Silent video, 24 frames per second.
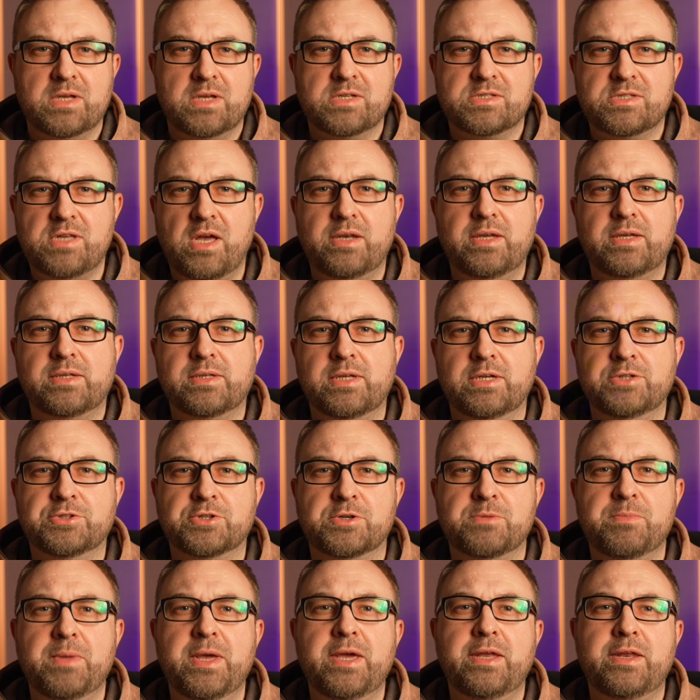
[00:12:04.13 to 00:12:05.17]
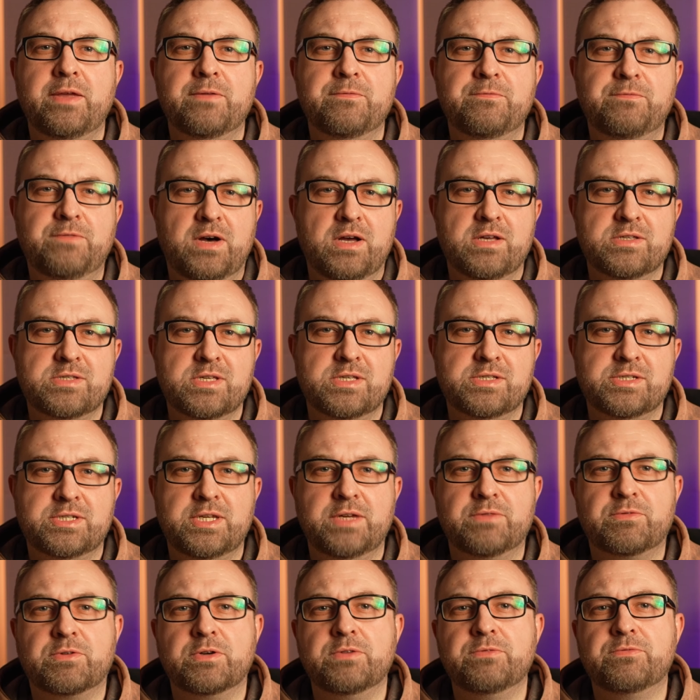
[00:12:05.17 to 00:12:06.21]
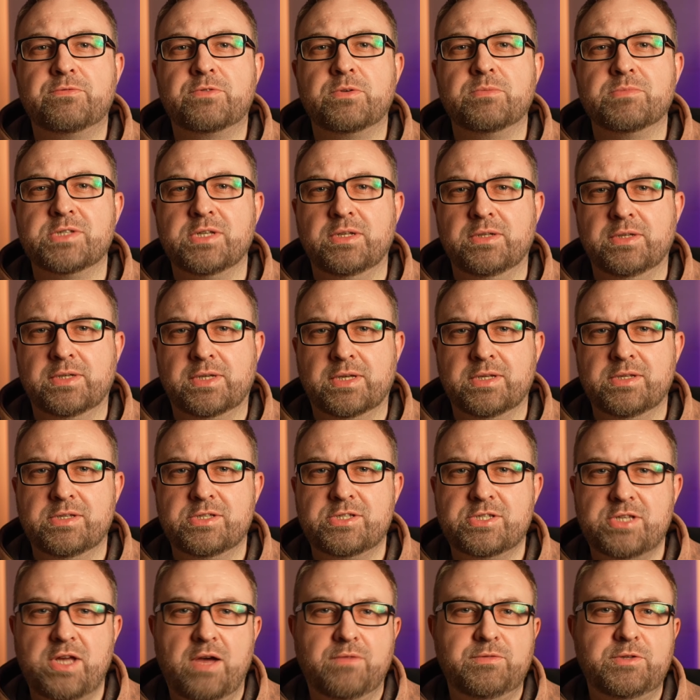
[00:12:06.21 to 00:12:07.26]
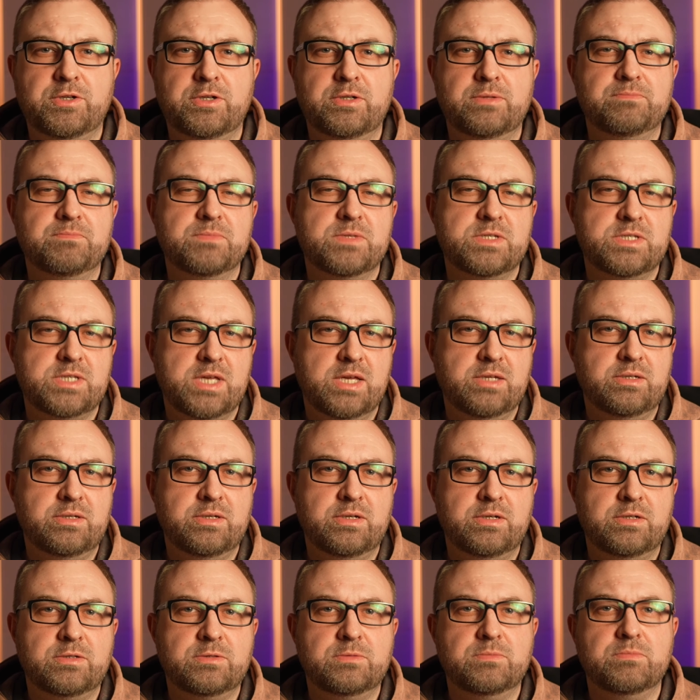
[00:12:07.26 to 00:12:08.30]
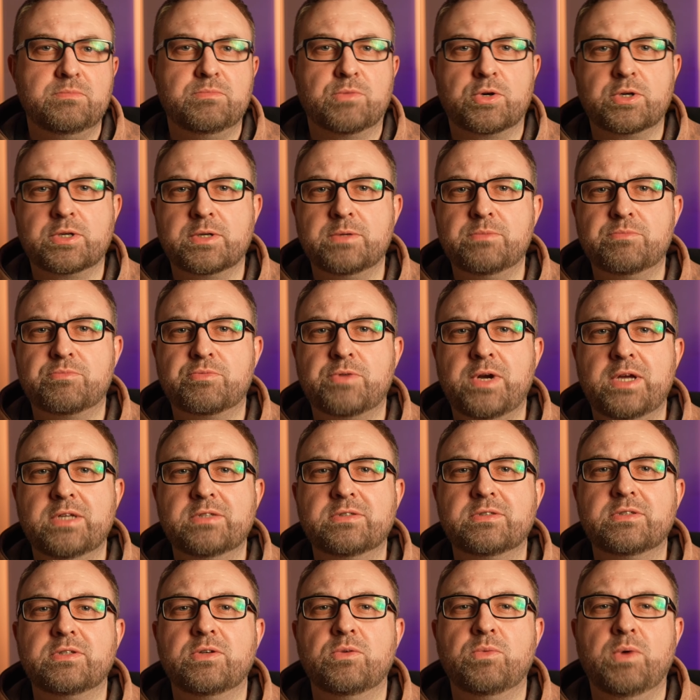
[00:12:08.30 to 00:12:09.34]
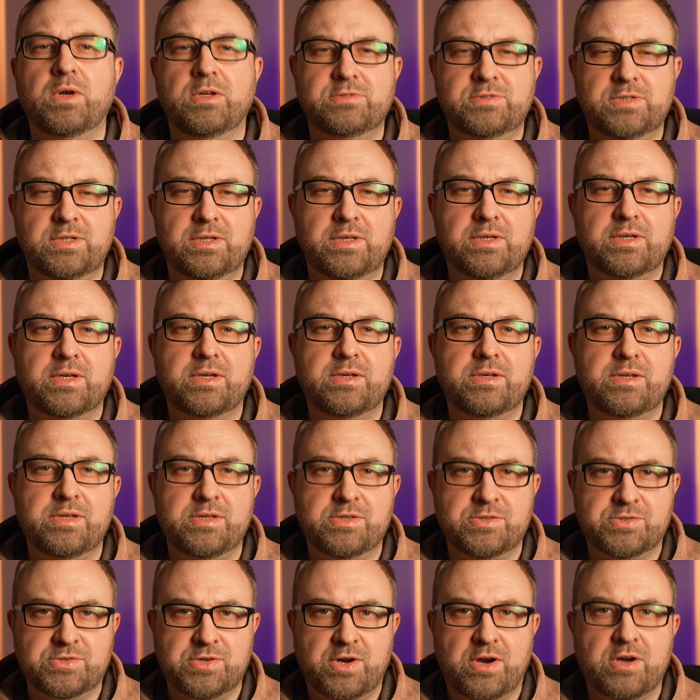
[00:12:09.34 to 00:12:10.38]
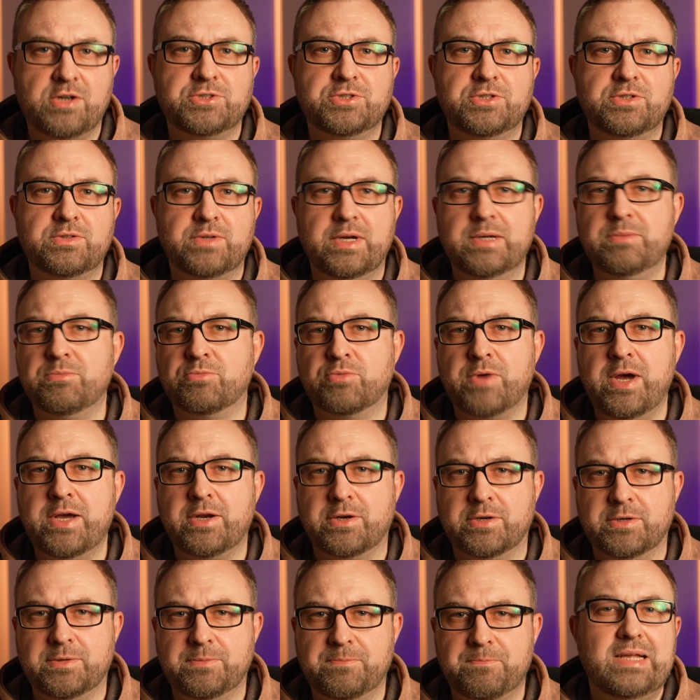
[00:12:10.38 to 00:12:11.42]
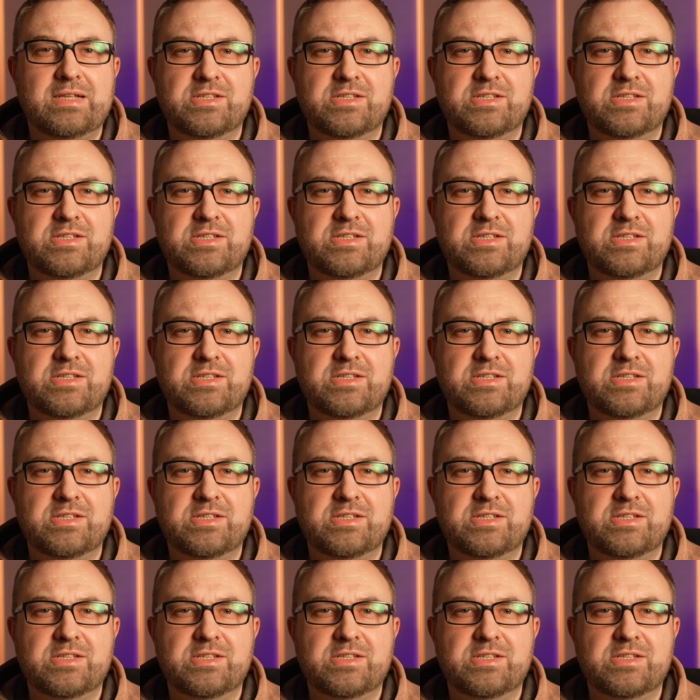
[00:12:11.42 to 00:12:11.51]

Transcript: Sonically, germanium fuzz is different from silicon, softer, sandier, more compressed, while silicon is harsher and brighter.